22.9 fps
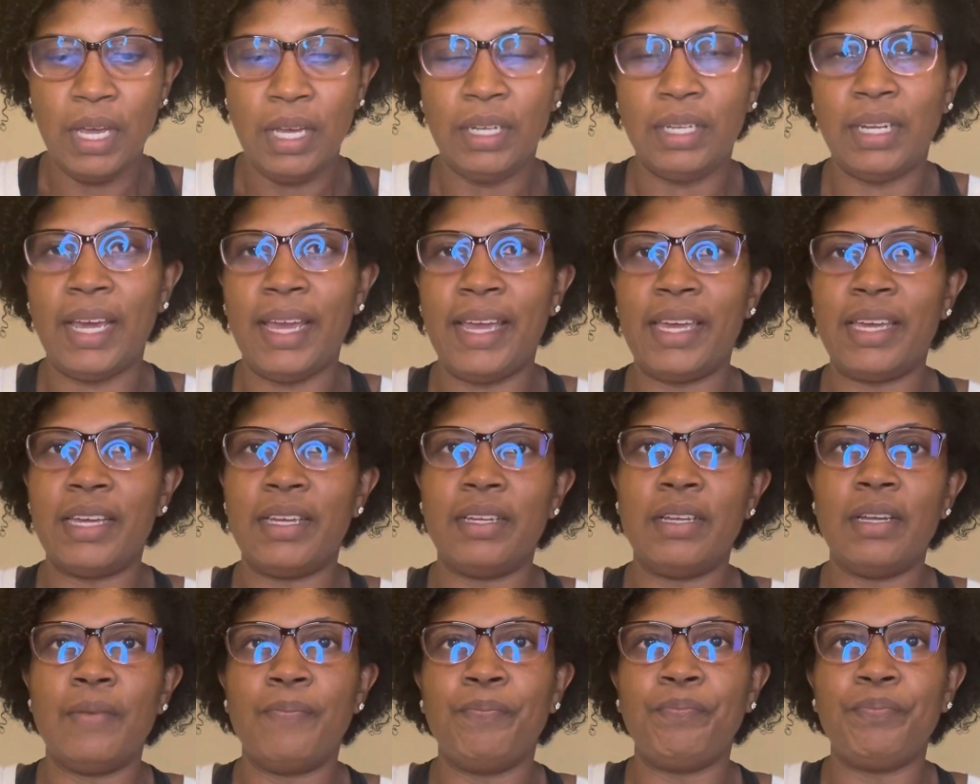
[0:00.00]
like
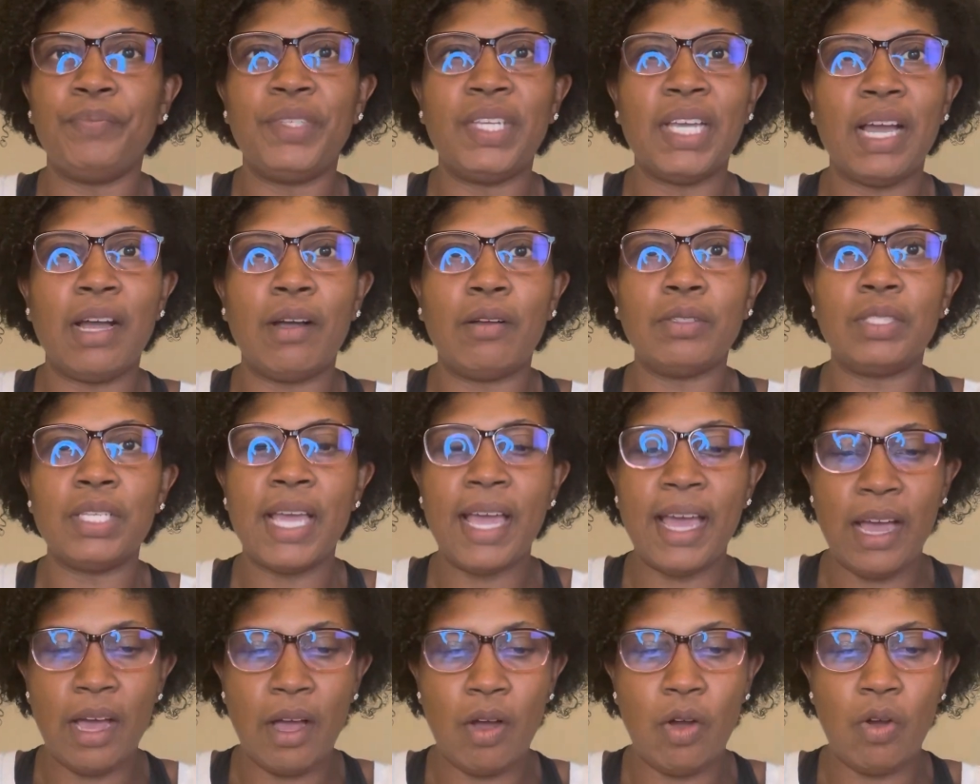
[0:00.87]

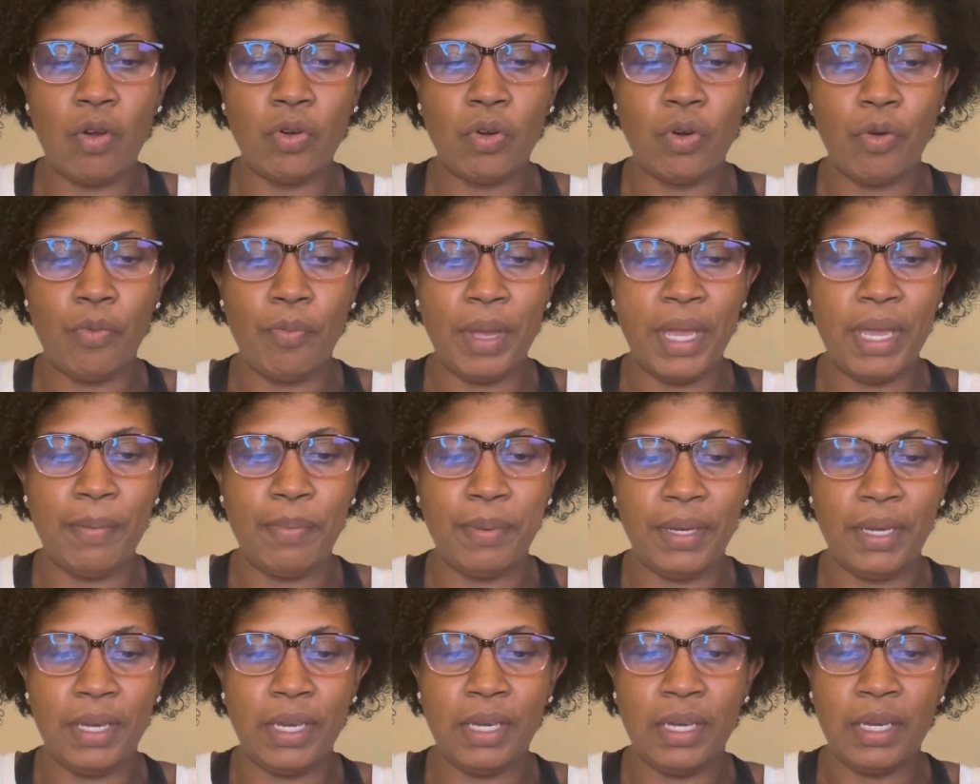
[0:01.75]
downtown or
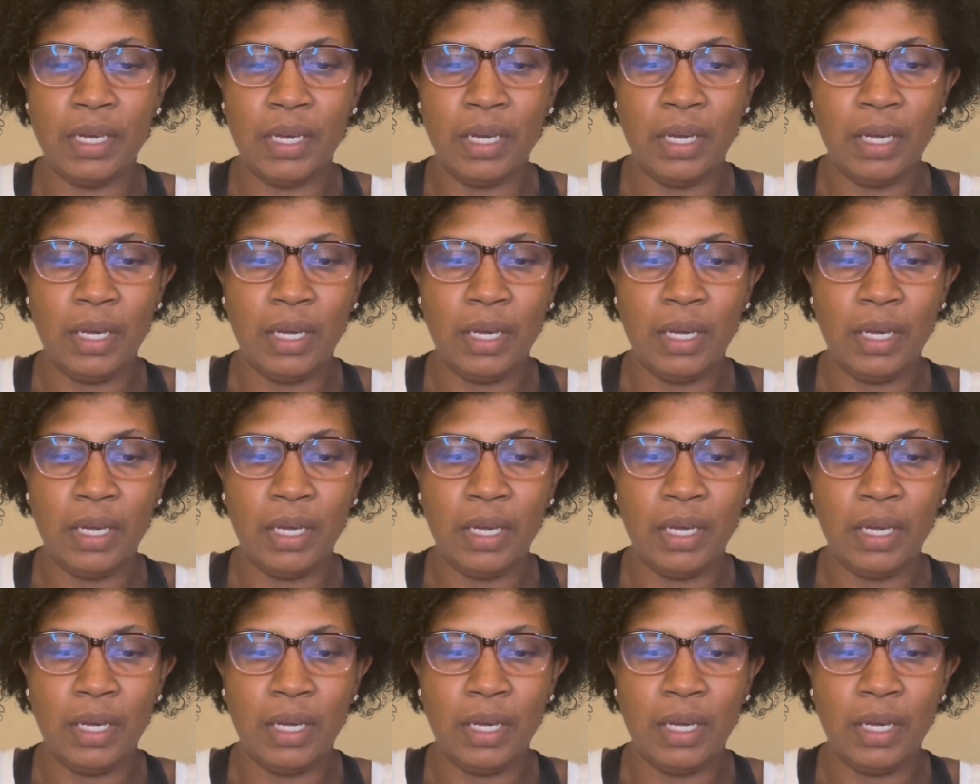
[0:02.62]
maybe